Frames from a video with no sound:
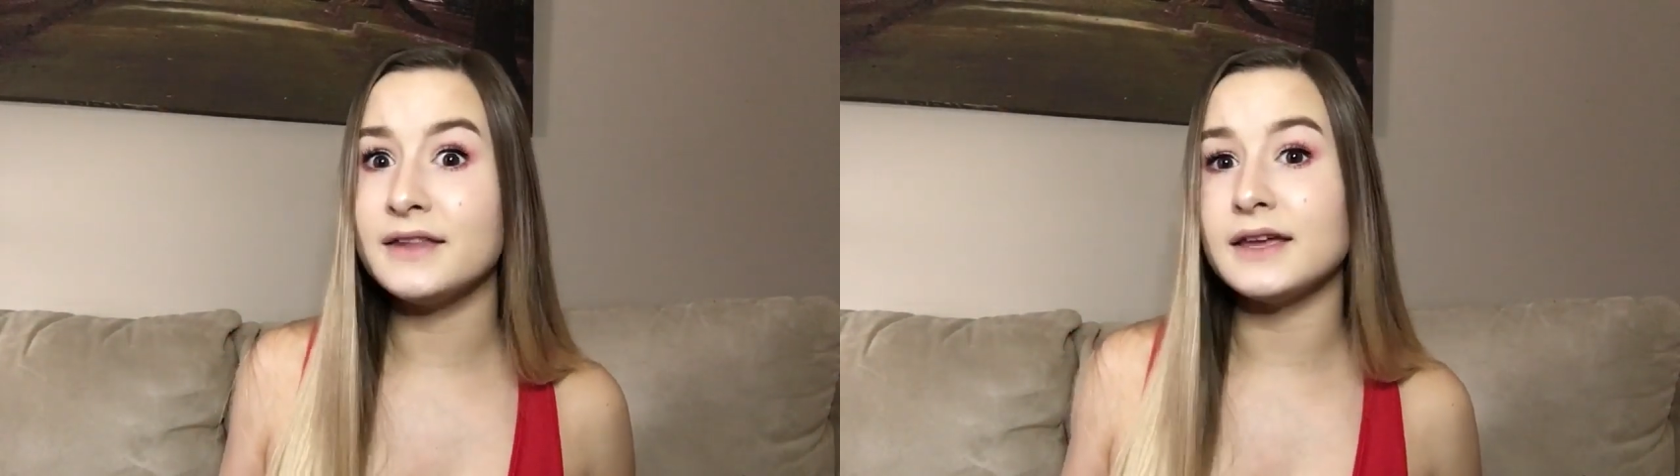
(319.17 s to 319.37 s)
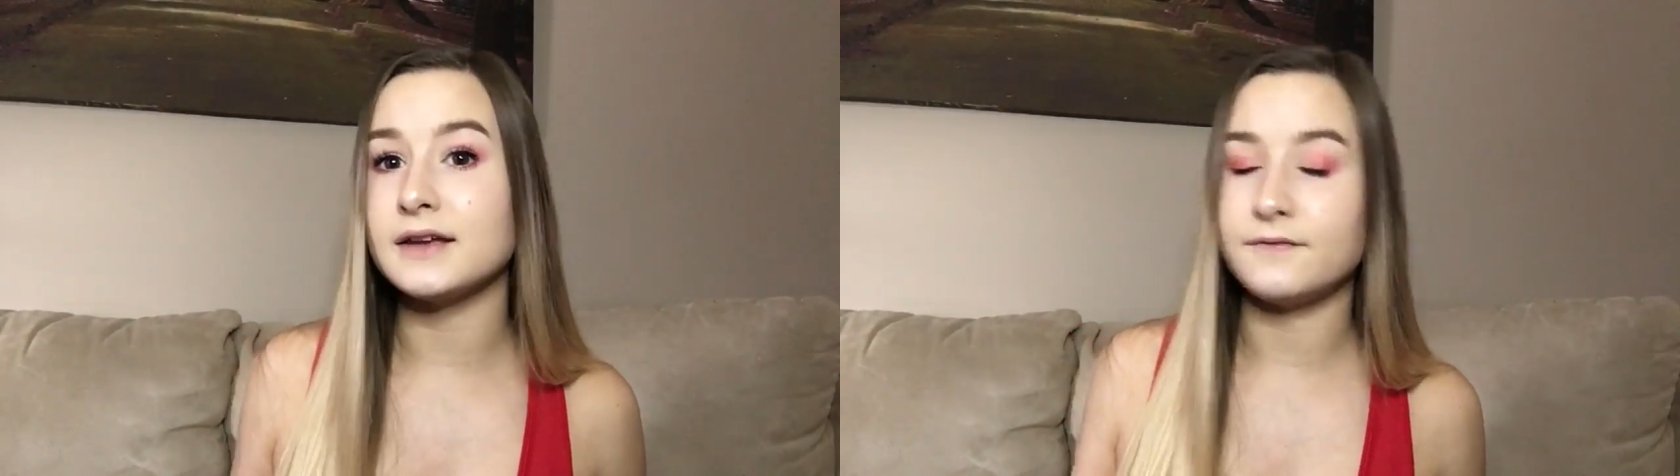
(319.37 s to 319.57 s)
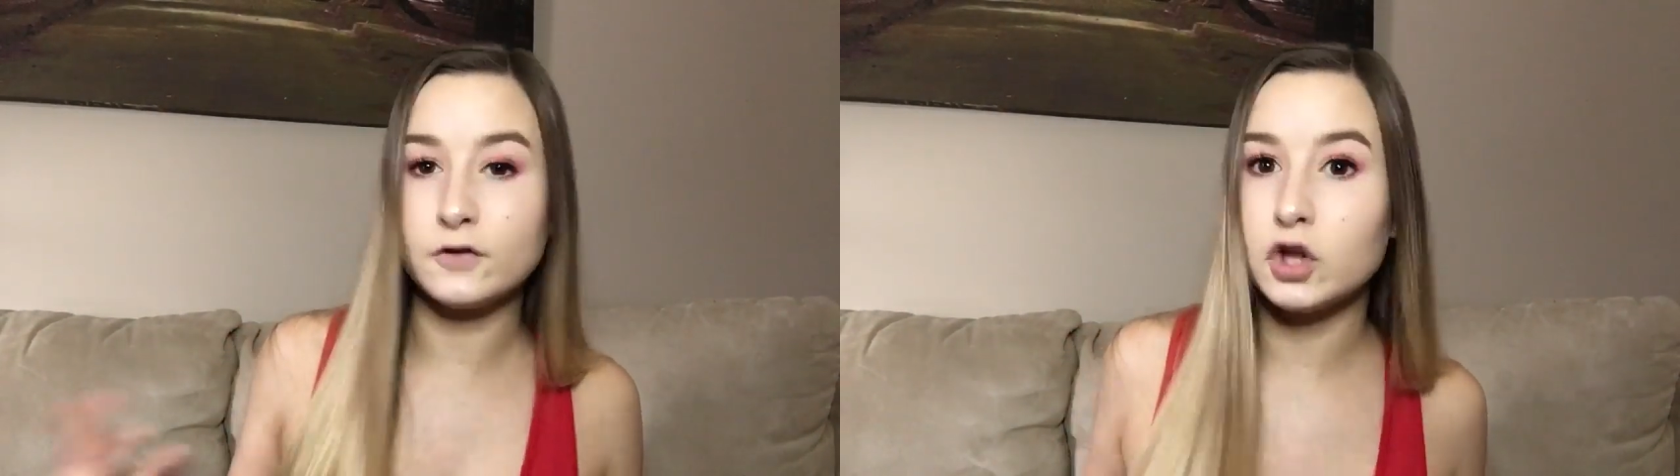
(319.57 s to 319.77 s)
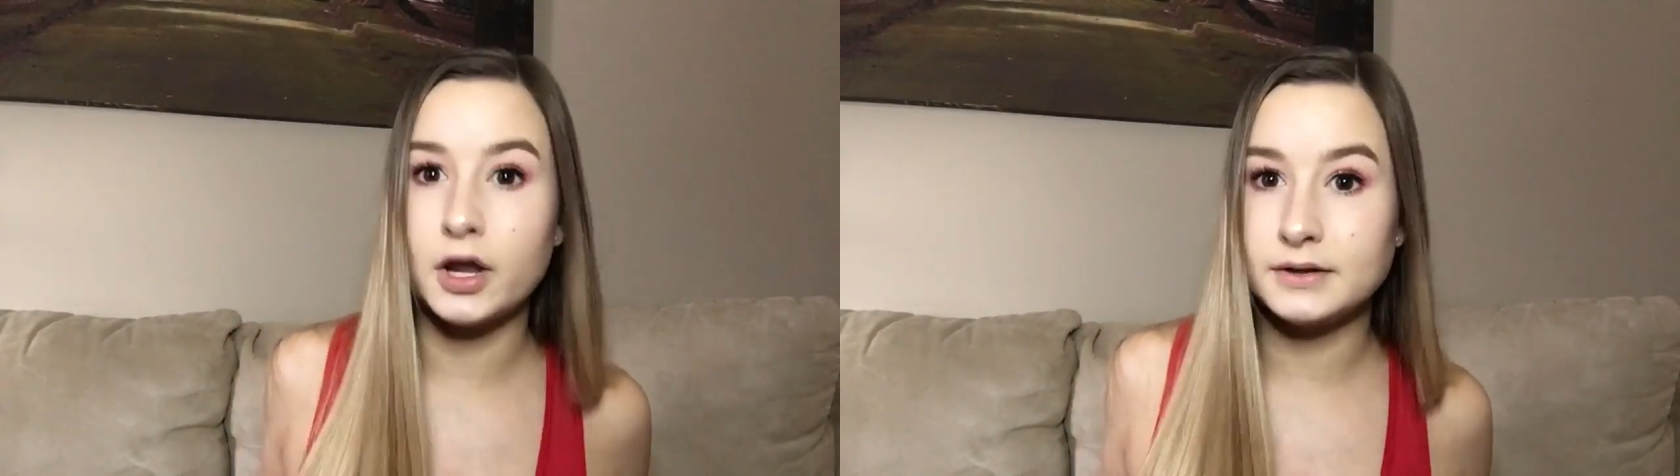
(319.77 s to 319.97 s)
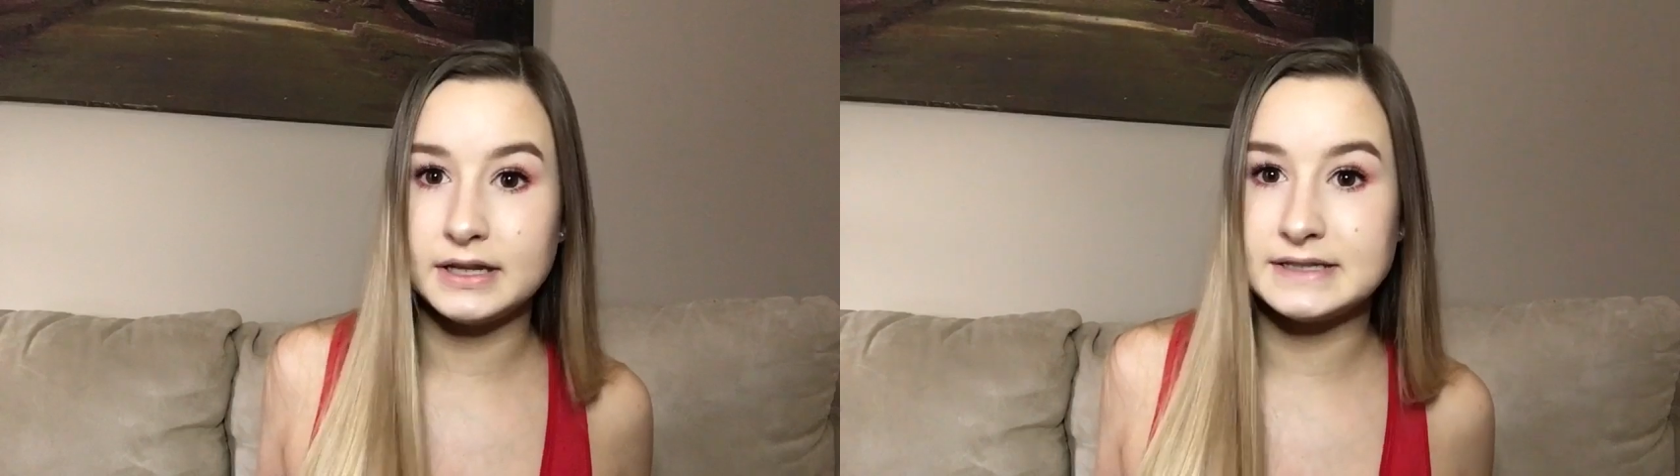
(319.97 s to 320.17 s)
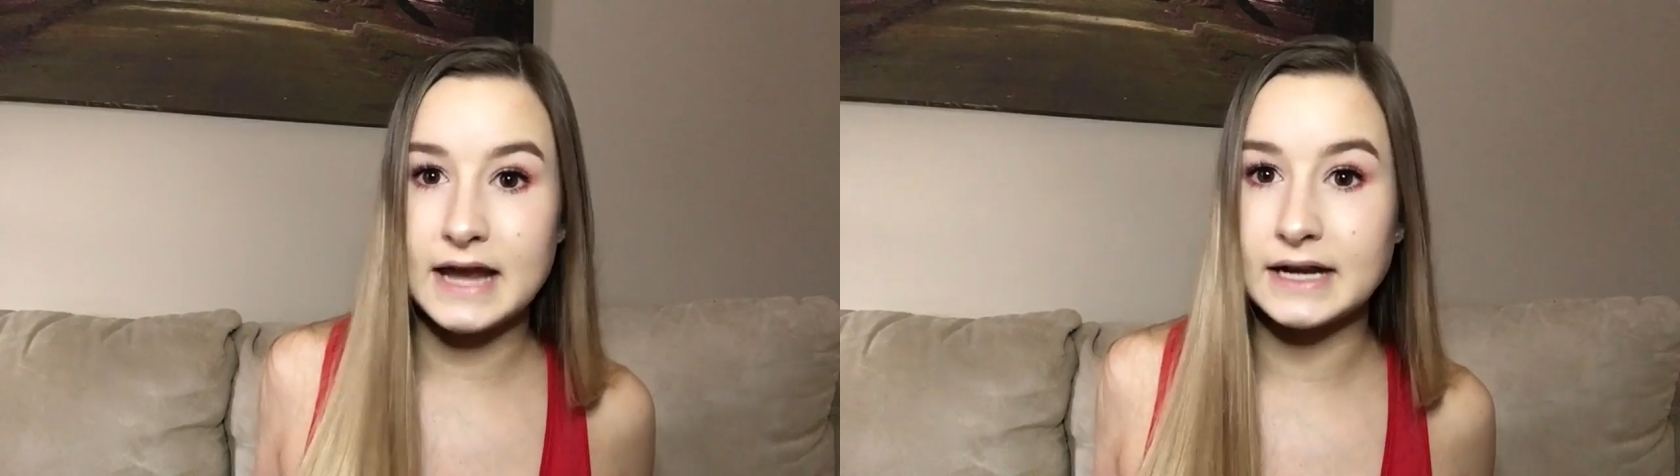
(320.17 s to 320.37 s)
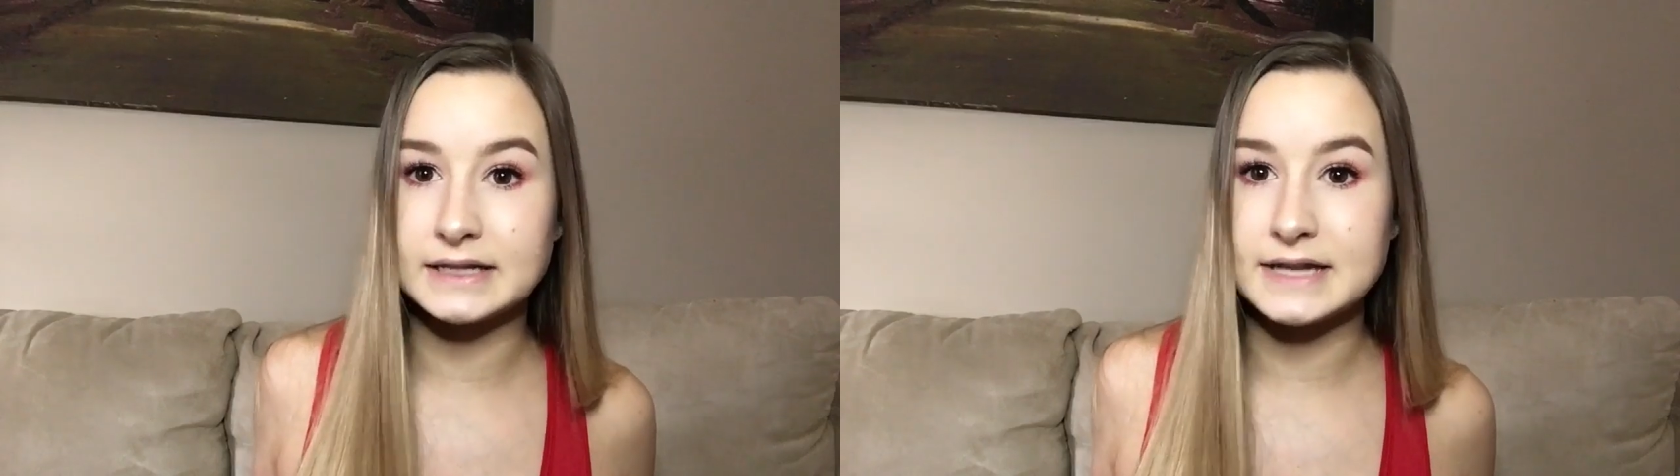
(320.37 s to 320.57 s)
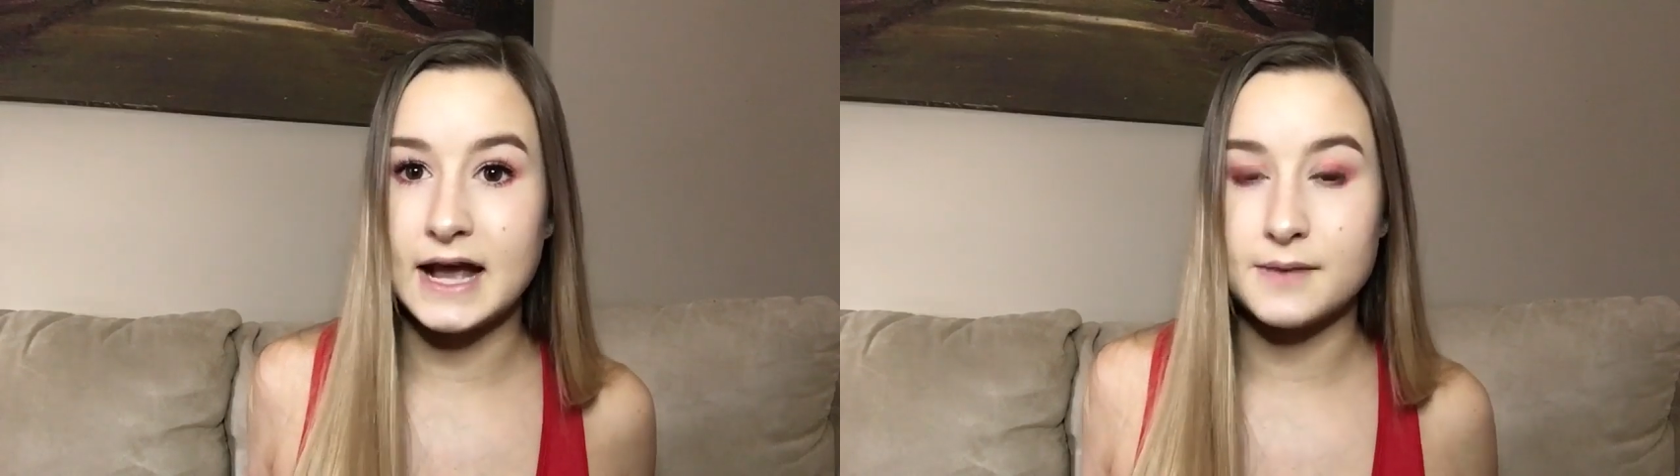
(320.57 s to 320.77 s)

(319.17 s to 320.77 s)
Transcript: Like full on anxiety attack,